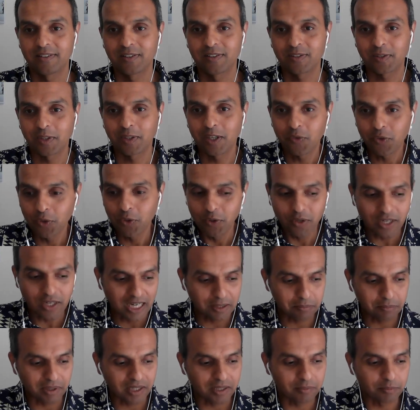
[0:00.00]
So if you look
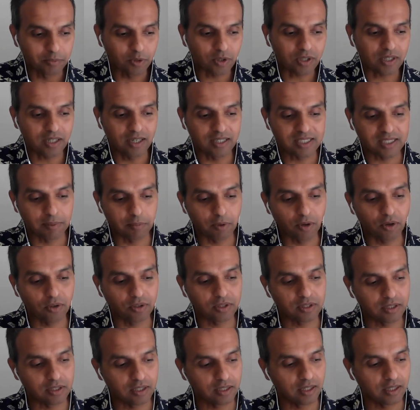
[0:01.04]
at my book, it's
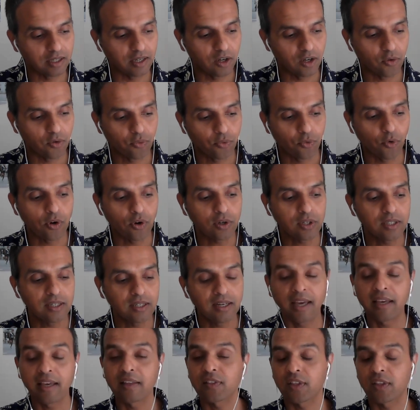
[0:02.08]
about
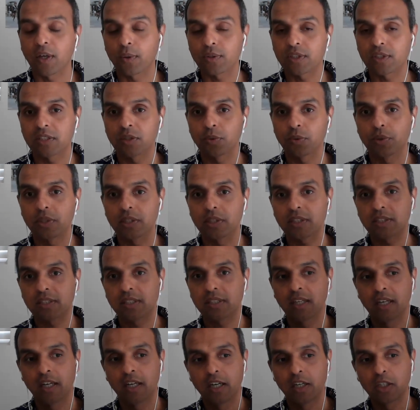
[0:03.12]
49,000
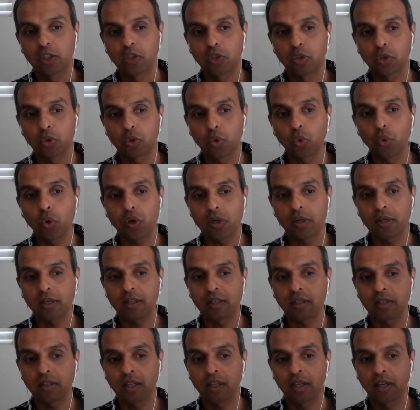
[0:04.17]
words,
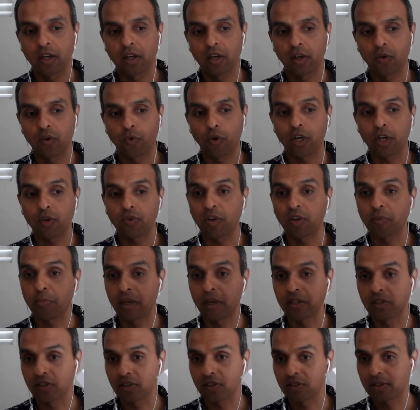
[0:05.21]
245
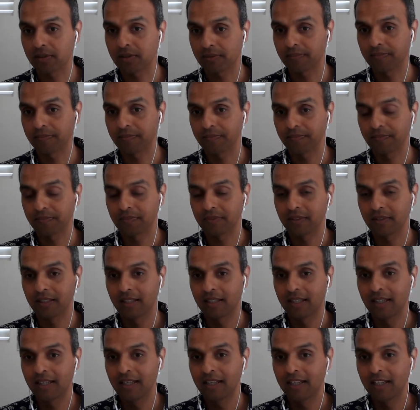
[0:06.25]
pages.
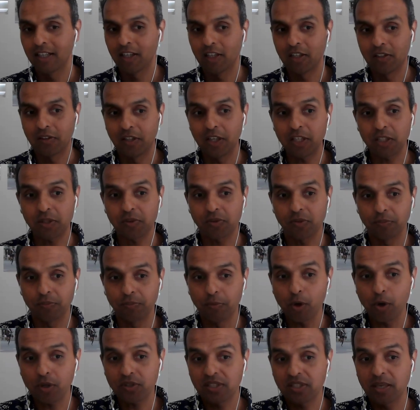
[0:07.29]
This
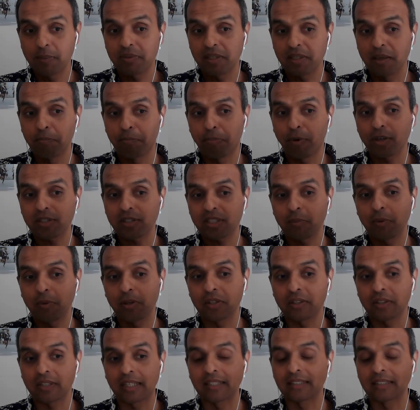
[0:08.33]
book seems impossible
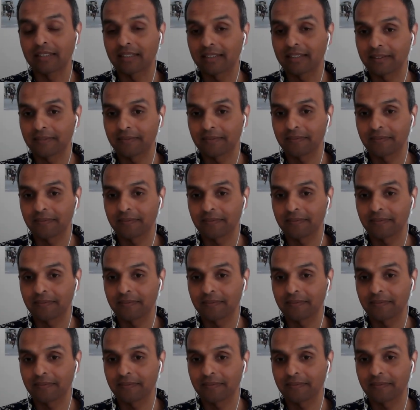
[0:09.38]
to write.